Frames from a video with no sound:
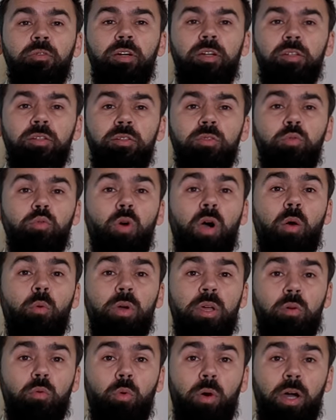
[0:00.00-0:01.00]
first
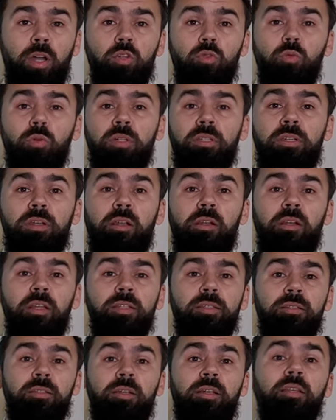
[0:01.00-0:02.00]
Huawei watch was
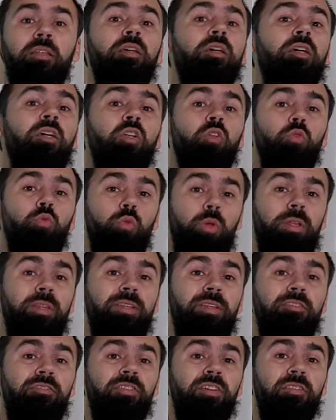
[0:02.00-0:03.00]
released in
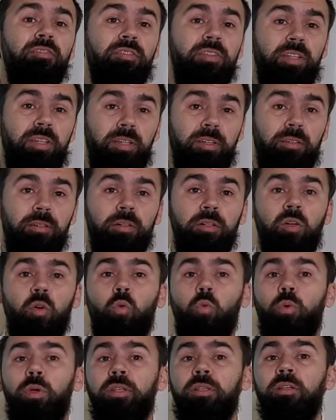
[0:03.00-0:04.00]
2015
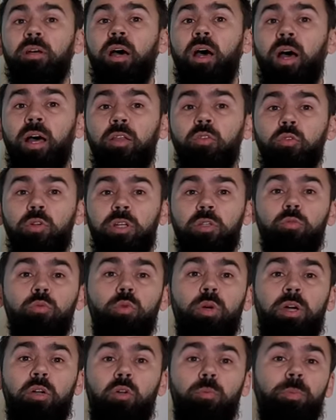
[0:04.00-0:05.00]
with Android
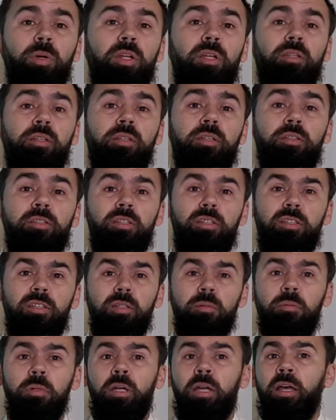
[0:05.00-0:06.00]
Wear operating
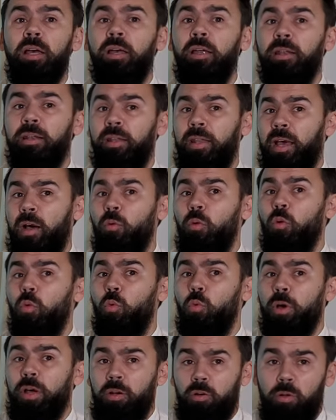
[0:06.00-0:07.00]
system, now
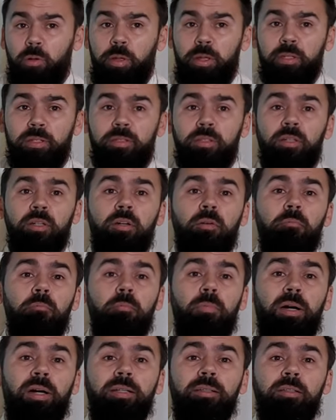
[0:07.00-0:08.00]
Wear OS.
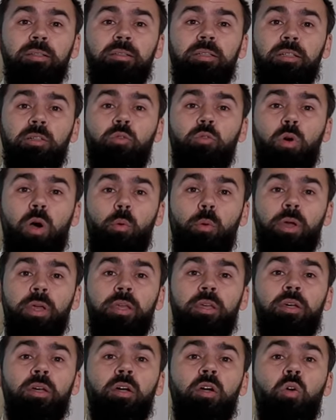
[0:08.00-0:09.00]
But the
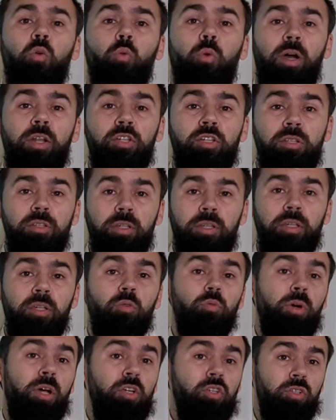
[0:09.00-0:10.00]
Huawei Watch 3,
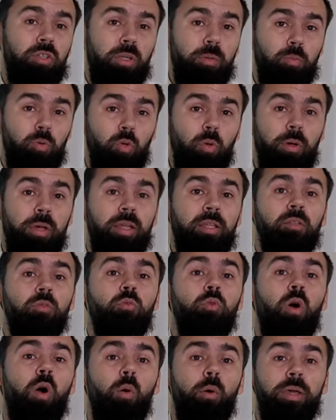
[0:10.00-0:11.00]
Watch 3 Pro and
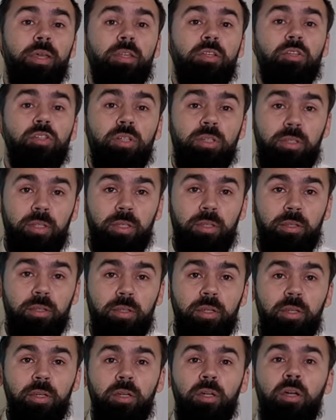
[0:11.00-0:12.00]
Huawei
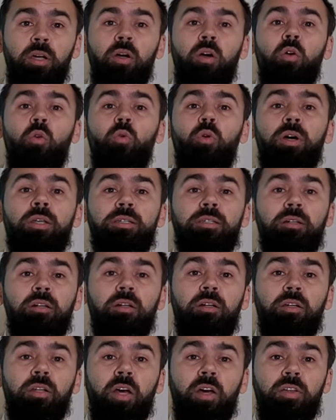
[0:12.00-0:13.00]
GT3 was
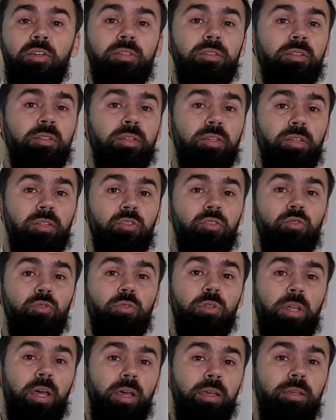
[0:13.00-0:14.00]
announced in
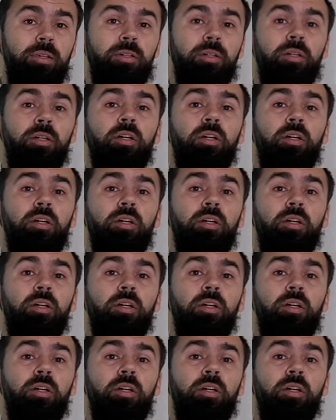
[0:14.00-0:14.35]
July